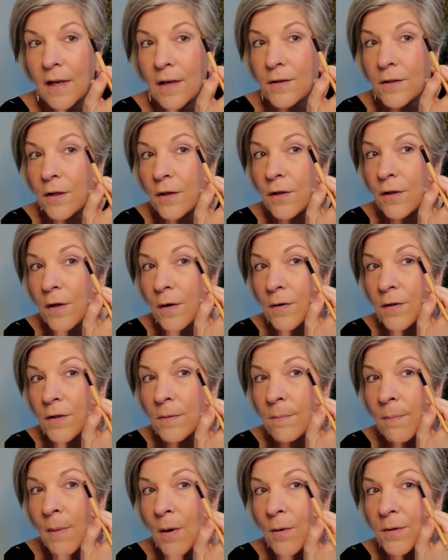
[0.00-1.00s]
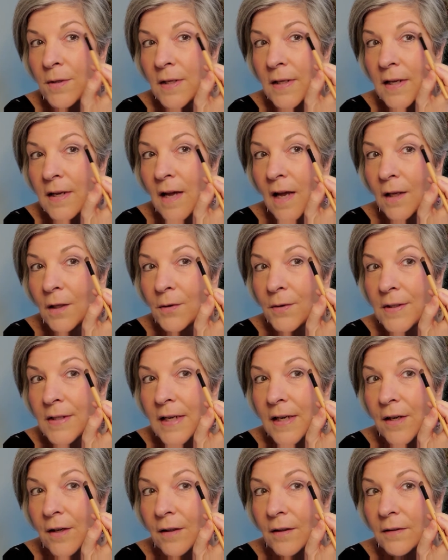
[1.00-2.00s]
So you notice most of the color is
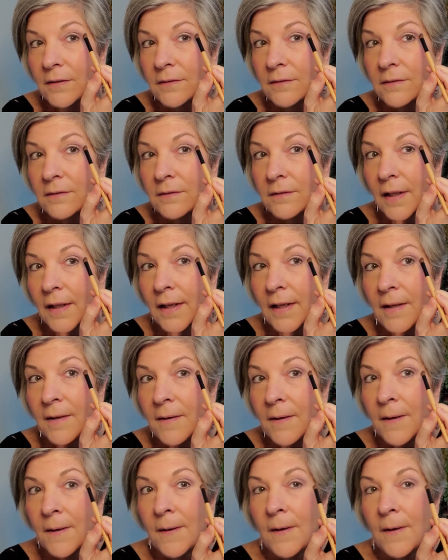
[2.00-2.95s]
here. right?